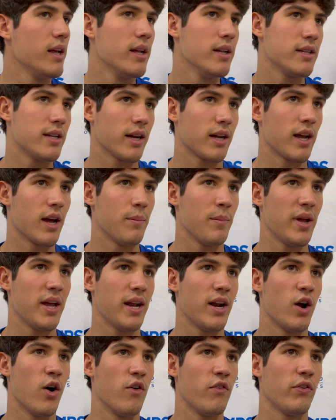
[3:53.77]
to come
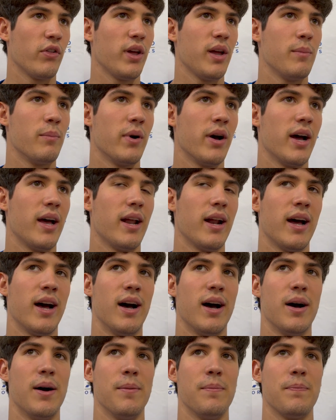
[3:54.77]
in, hopefully.
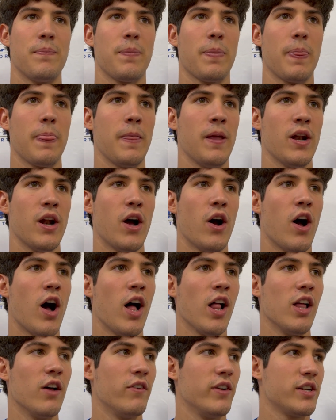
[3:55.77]
But you know,
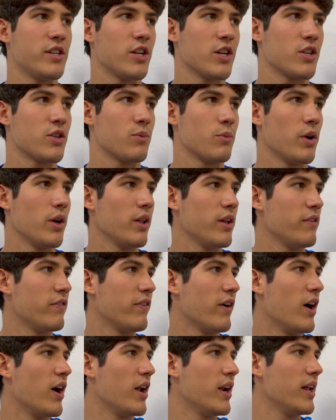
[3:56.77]
all of it's just really
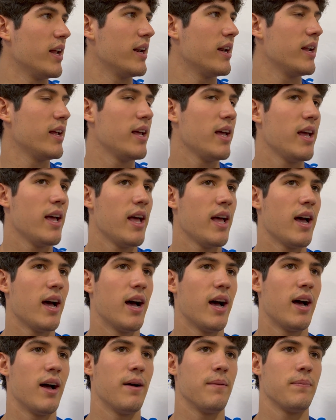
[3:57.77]
fun,
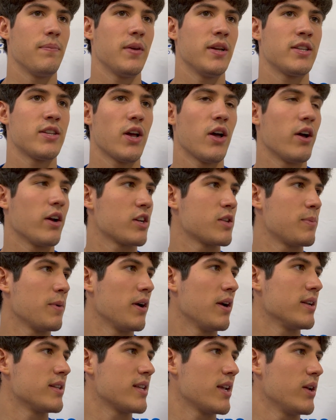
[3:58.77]
and it's all
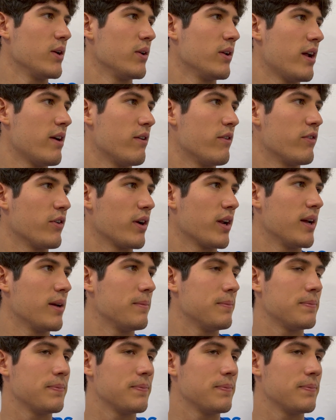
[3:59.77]
experience that you'll never forget.